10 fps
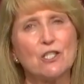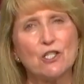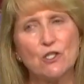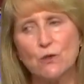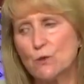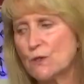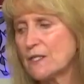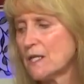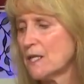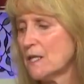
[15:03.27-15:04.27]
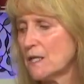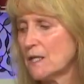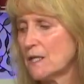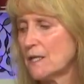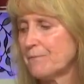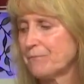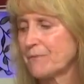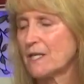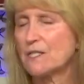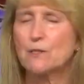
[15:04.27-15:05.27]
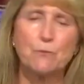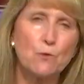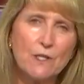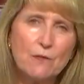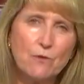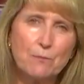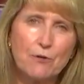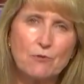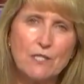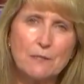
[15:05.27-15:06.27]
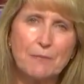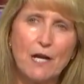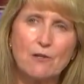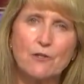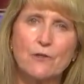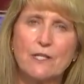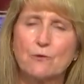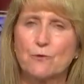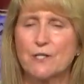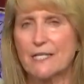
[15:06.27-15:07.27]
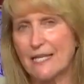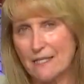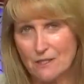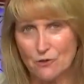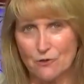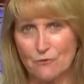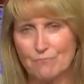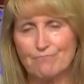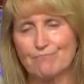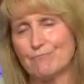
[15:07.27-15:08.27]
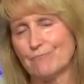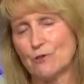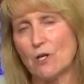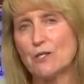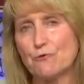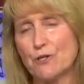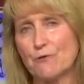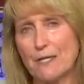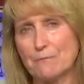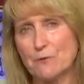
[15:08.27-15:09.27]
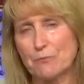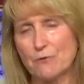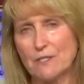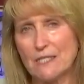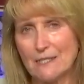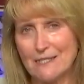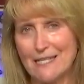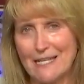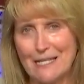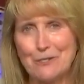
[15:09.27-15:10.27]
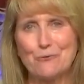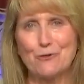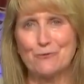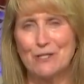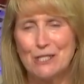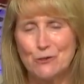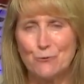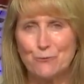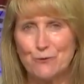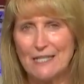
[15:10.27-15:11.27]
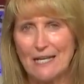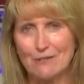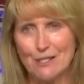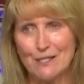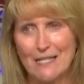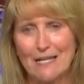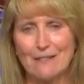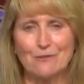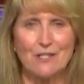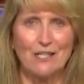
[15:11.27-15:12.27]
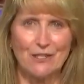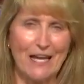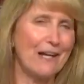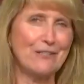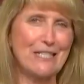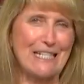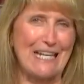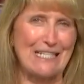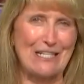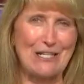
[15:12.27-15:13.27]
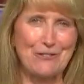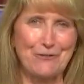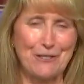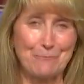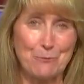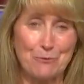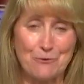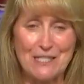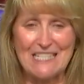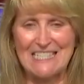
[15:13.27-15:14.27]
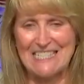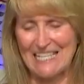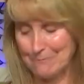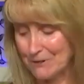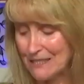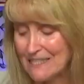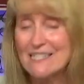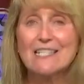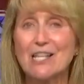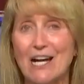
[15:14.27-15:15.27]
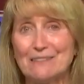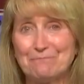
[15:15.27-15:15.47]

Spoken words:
to use a smoothie with protein powder in order to get your 100 grams of protein a day. I know, don't freak out on that. I'll tell you how you can get to 100 grams of protein a day, but it is a lot.